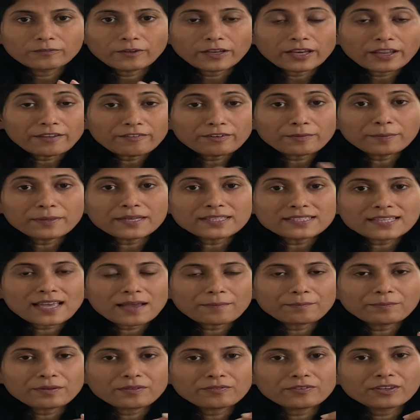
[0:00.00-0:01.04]
everybody is
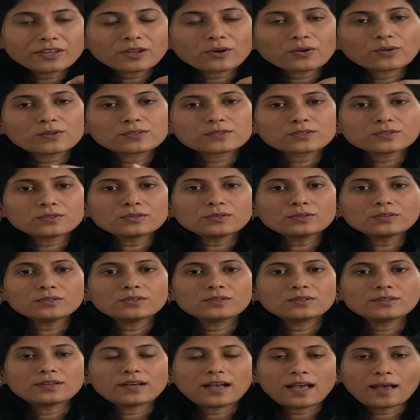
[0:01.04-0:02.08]
happy, we are also
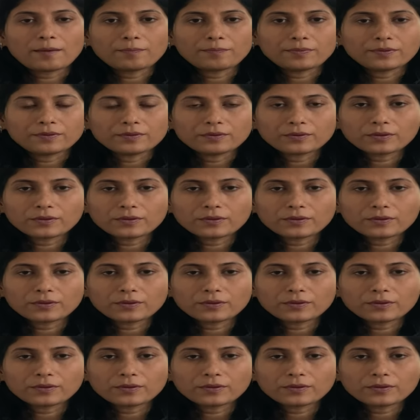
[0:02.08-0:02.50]
happy.